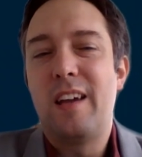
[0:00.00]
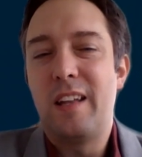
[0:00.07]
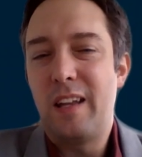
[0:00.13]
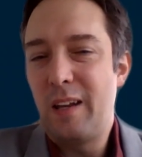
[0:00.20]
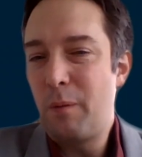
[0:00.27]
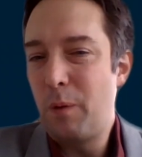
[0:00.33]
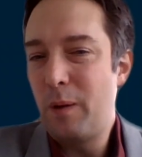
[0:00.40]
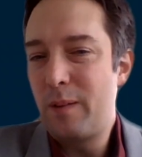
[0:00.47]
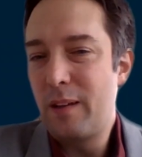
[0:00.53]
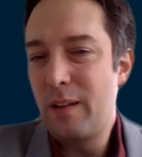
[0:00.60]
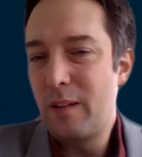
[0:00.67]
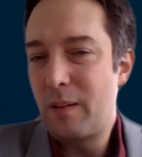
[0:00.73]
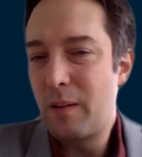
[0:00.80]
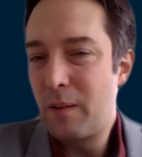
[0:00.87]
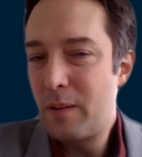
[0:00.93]
And
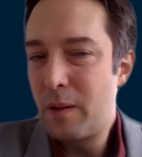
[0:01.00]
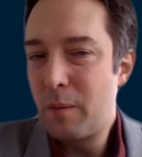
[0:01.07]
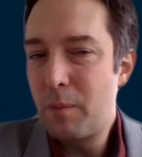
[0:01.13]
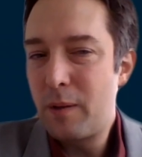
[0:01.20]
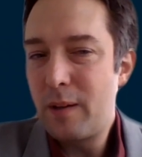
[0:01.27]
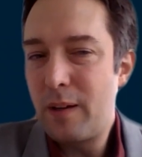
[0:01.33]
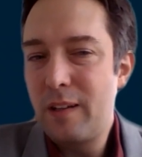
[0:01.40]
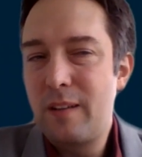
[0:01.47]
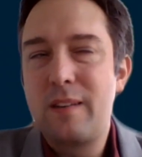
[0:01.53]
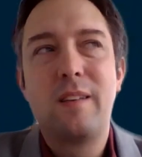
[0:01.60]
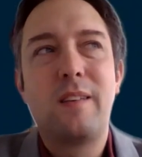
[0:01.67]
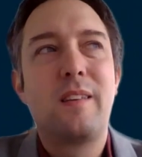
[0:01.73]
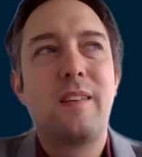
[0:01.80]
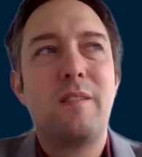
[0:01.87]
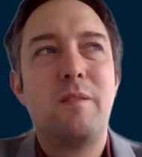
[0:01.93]
increasing the system size
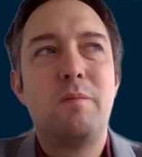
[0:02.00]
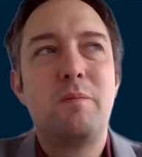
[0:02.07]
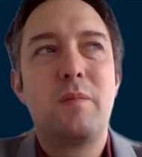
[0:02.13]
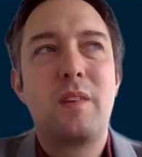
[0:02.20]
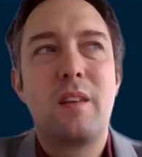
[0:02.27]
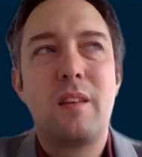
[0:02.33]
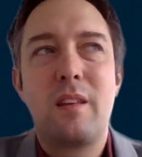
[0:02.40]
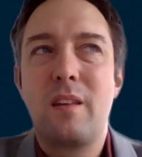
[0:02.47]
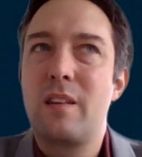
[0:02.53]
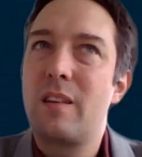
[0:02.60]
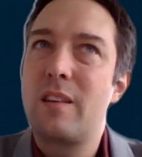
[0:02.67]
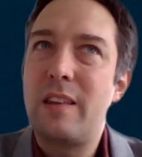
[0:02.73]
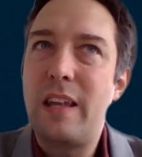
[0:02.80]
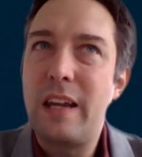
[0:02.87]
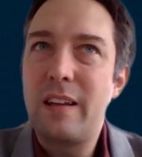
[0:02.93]
is
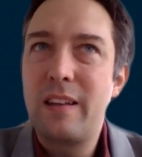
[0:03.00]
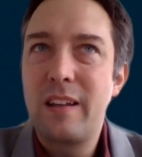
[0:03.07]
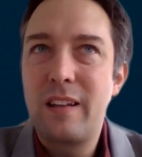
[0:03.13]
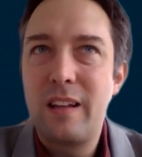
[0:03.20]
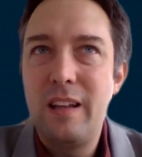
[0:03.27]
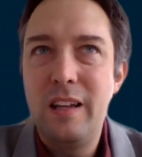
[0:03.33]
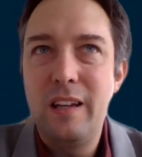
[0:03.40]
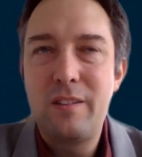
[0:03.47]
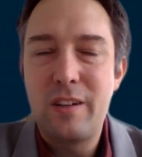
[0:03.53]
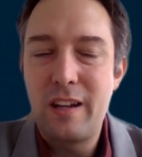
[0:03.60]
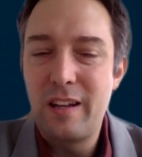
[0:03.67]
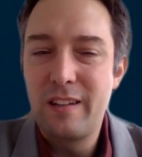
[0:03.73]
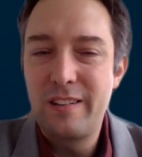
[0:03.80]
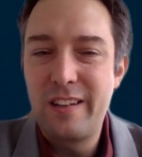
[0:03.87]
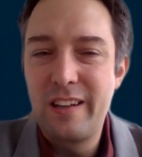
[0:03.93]
technically
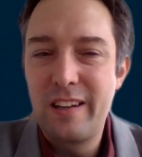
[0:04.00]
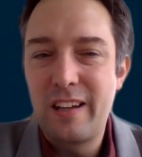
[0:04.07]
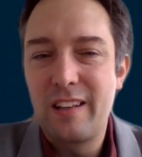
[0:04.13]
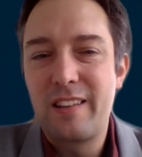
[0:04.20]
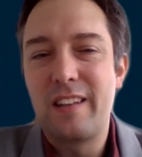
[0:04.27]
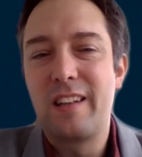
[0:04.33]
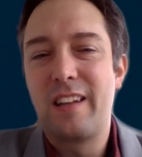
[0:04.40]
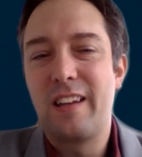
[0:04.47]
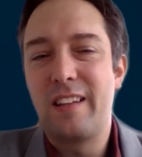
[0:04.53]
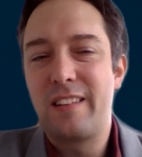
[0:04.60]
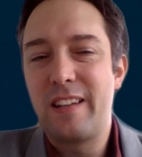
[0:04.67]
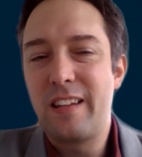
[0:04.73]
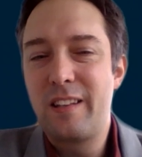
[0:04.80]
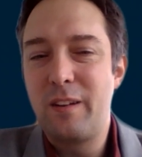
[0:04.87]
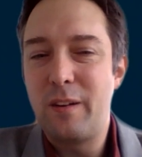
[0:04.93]
challenging. As
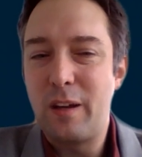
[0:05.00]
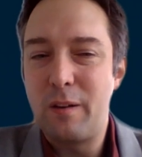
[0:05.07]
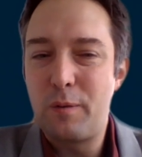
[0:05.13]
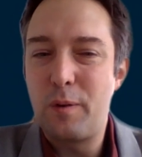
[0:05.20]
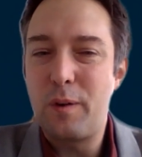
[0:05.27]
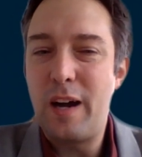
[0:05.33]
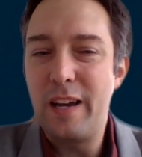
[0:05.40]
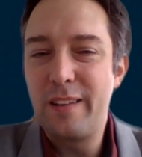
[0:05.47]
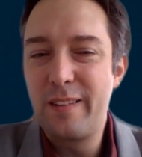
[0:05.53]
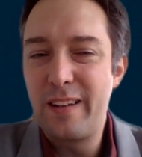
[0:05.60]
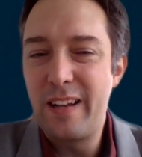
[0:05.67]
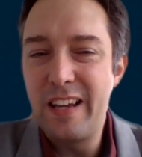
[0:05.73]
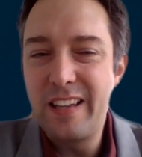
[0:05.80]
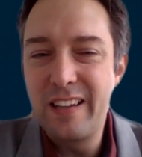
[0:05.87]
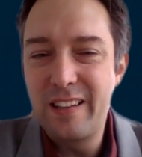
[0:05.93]
Andreas said, you have to
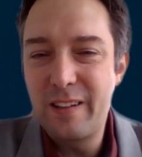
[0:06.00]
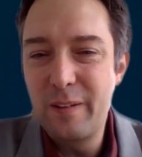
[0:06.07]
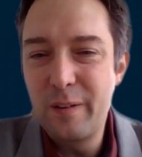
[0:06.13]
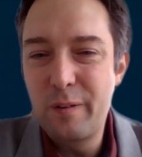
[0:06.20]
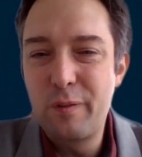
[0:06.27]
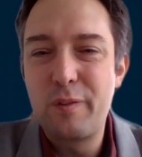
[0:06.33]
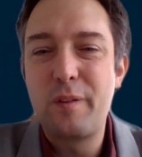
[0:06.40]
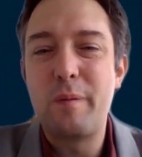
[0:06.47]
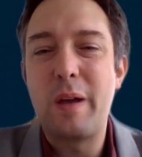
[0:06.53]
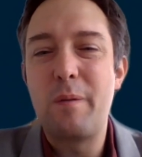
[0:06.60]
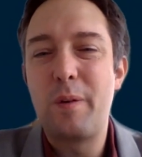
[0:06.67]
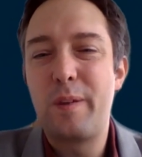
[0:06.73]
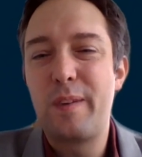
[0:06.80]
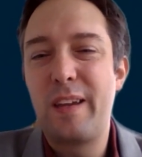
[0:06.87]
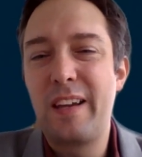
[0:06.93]
isolate it good from
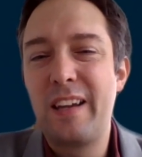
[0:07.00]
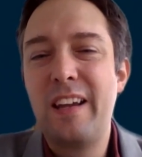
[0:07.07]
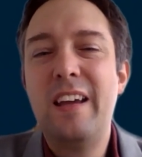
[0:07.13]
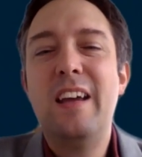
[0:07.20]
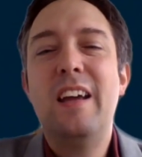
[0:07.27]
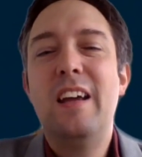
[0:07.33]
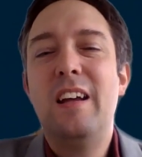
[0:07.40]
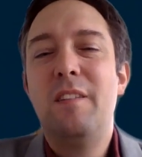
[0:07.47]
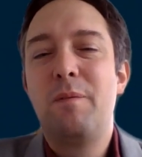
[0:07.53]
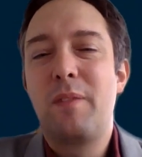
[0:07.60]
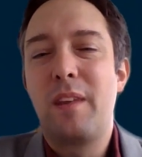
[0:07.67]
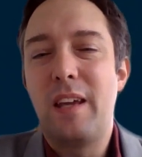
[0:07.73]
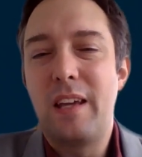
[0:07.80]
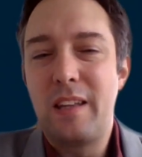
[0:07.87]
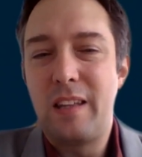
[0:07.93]
everything.
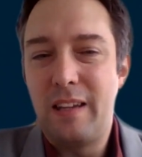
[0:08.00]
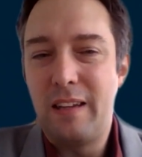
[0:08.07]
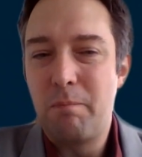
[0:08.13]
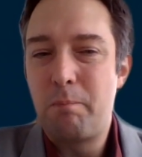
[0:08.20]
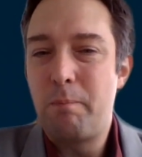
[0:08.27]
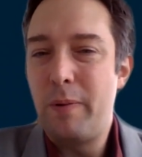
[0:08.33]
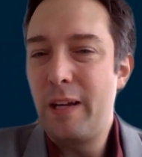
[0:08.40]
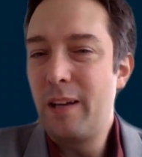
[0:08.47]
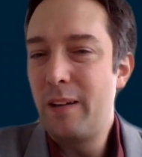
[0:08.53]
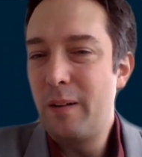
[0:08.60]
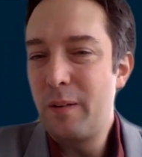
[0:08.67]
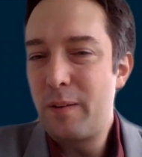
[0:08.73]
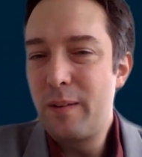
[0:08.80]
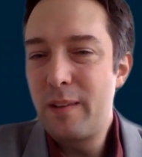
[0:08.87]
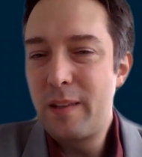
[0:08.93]
And the bigger
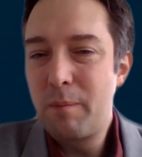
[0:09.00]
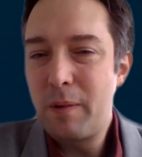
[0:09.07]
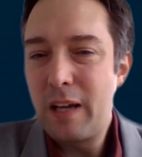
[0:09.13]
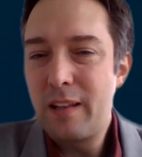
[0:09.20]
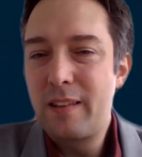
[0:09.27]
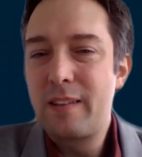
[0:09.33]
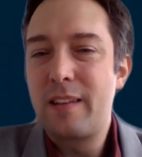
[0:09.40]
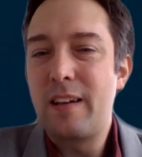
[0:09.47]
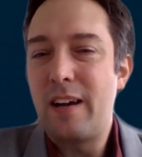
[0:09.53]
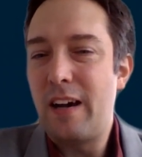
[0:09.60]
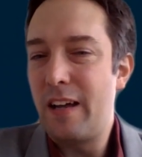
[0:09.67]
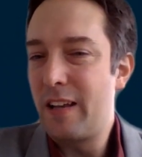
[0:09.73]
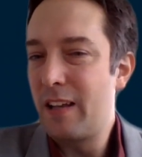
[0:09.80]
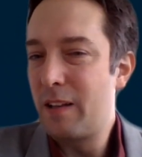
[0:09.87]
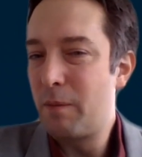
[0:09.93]
your system gets, the
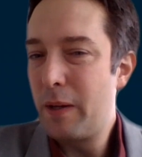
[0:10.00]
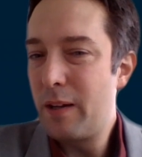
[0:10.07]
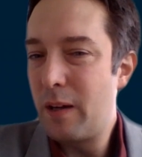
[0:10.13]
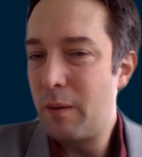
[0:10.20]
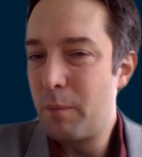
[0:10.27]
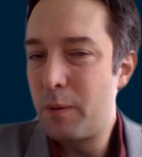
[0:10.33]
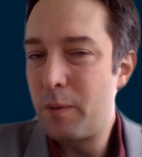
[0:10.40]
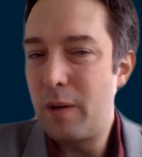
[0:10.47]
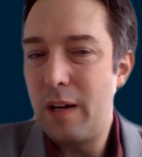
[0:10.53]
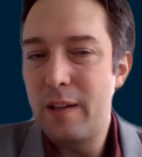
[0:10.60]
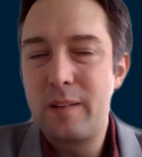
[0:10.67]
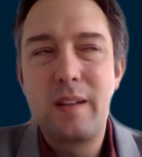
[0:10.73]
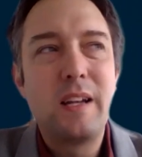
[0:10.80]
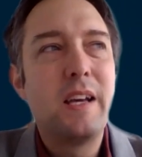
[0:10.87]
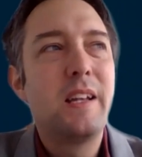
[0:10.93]
harder it becomes to
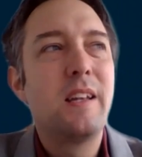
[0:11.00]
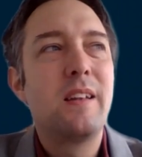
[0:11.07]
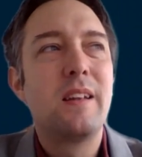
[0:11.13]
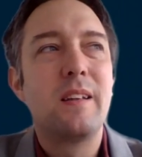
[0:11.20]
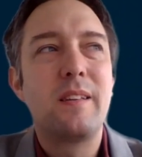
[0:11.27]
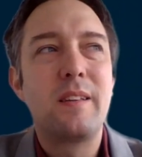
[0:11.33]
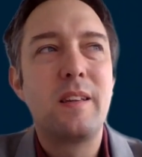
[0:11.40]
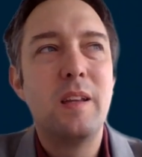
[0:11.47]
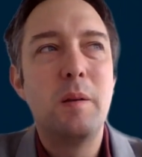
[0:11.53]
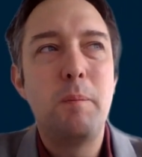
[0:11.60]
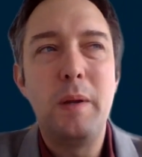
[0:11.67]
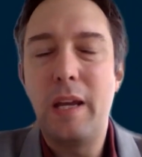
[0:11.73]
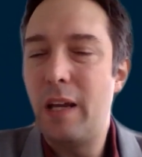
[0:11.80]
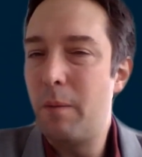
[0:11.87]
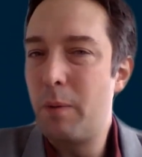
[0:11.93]
isolate it and still
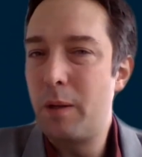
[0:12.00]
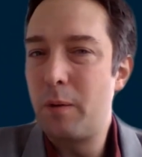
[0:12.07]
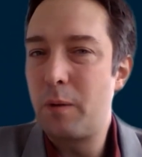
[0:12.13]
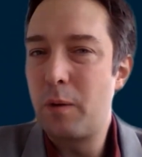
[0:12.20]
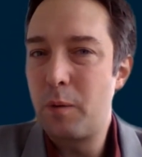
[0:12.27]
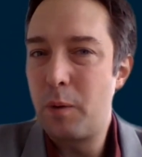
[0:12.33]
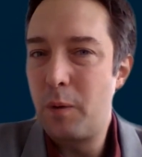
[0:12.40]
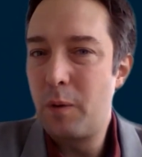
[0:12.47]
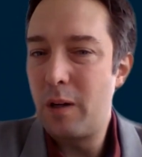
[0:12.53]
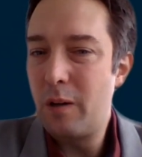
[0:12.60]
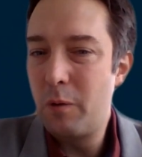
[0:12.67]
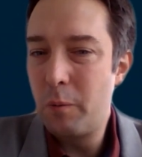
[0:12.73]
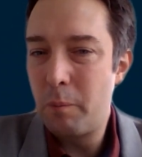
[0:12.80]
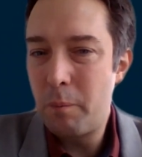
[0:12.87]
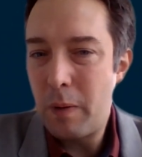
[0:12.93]
be able to control
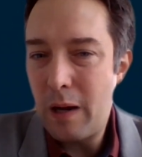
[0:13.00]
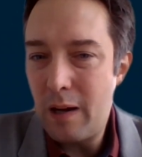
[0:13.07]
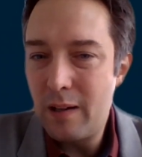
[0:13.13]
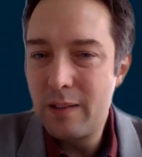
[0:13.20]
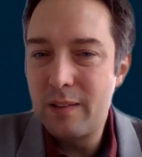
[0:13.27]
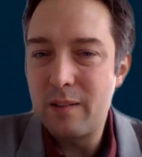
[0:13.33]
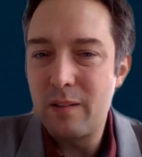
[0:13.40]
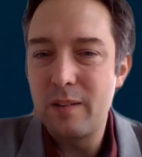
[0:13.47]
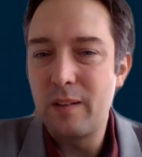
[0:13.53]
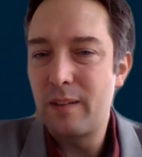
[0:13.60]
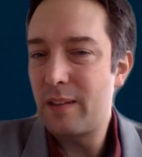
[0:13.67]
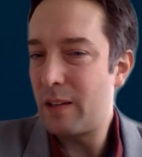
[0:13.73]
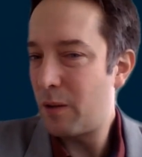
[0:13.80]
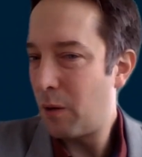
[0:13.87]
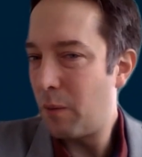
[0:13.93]
all parts on
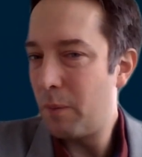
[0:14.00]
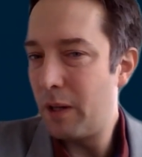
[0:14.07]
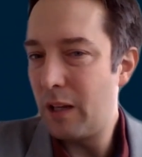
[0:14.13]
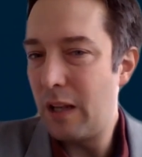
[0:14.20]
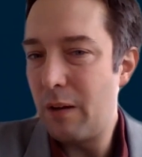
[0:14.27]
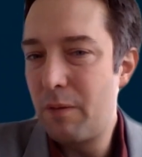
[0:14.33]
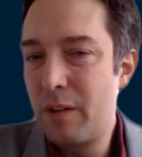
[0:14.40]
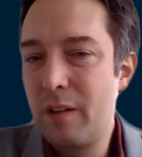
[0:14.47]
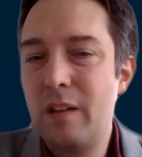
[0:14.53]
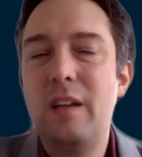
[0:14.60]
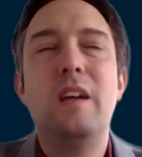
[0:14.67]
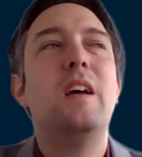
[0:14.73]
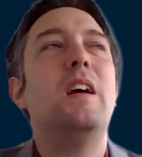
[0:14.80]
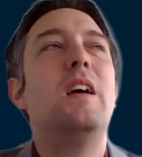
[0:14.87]
this atomic level.